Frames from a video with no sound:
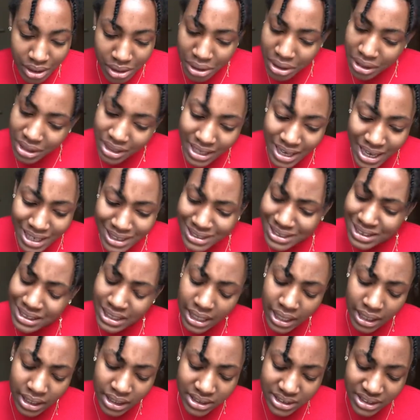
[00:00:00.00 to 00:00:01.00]
Next
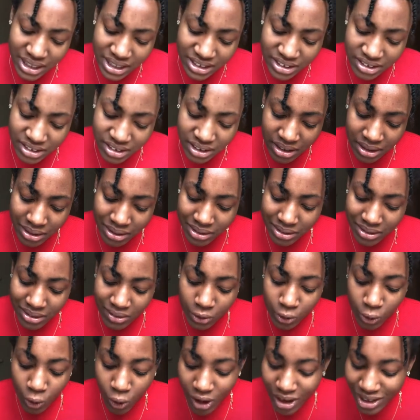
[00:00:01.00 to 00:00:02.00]
thing is that
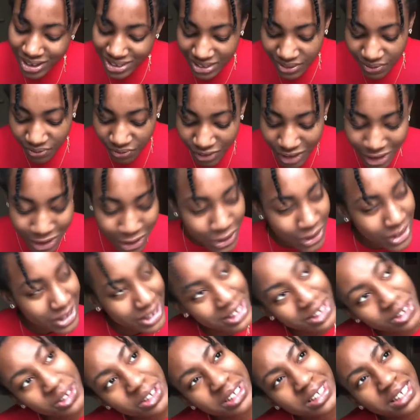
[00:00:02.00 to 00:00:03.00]
Laura's features
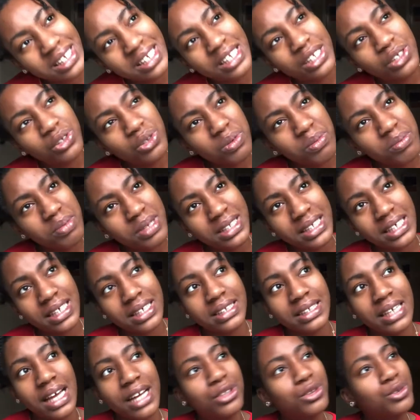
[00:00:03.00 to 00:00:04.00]
are just a little bit
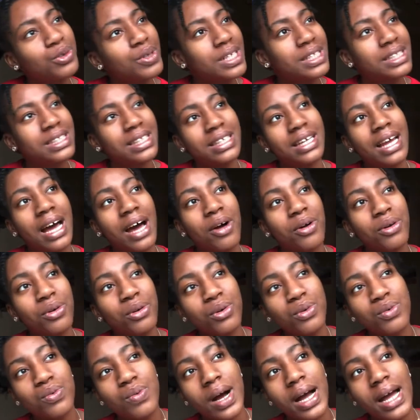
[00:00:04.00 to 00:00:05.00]
exaggerated. I don't
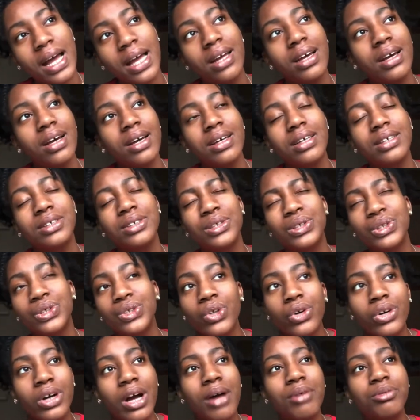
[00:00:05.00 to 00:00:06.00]
know why. It just
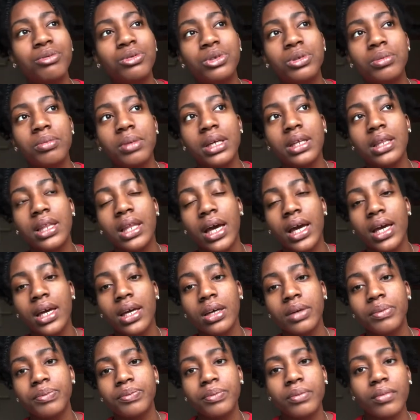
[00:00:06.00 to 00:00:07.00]
stuck out to me.
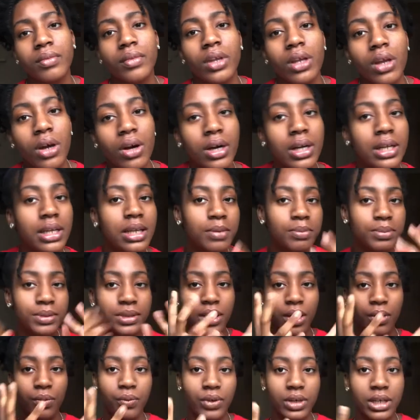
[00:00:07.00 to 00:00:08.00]
Like her lips
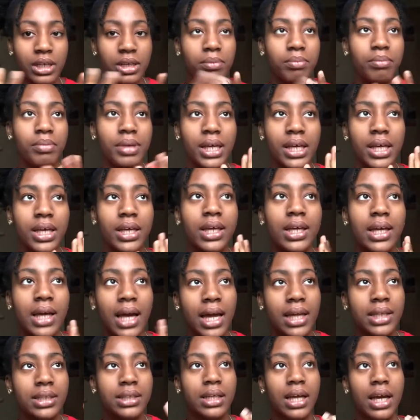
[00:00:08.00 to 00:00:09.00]
are really big,
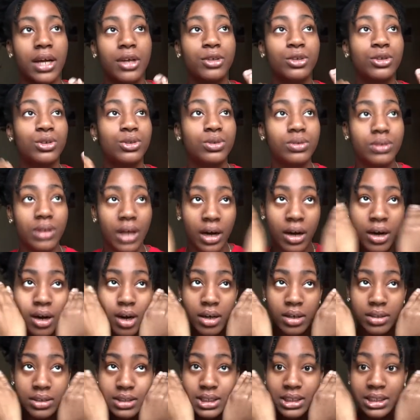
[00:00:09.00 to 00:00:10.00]
and
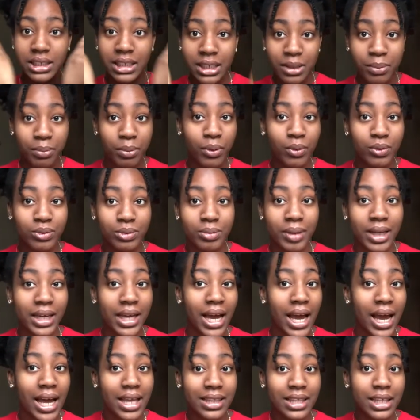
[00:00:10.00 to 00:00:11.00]
her cheekbones, my
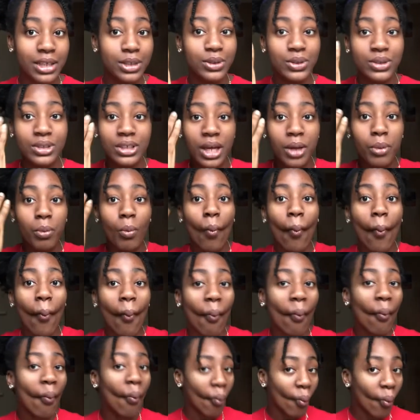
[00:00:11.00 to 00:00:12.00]
guy, they're just like,
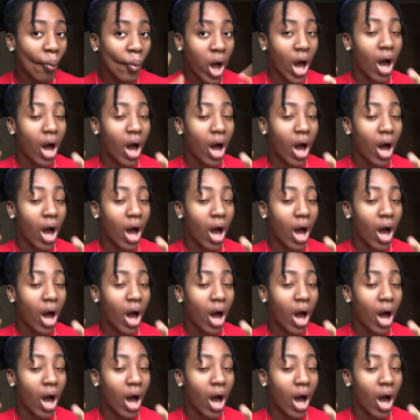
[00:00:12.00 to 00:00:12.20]
I